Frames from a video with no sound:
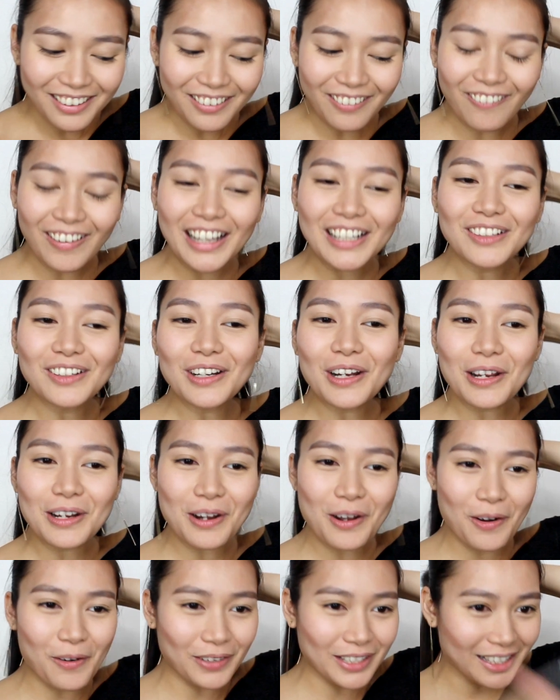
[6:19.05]
Why don't I
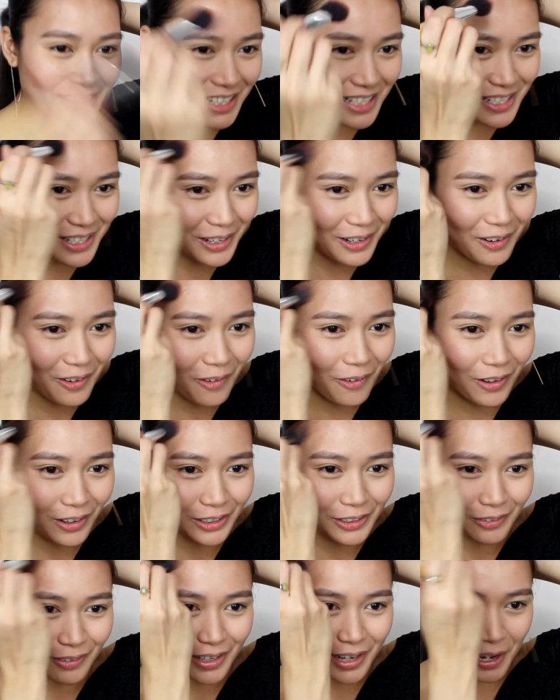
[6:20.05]
know what things are
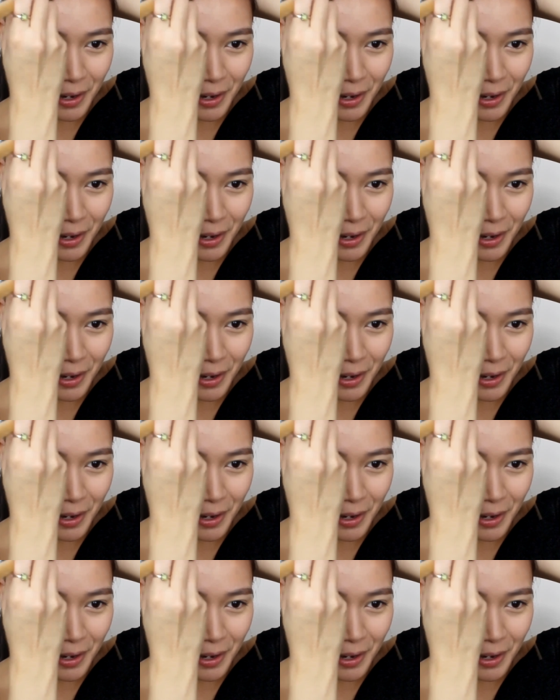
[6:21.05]
called when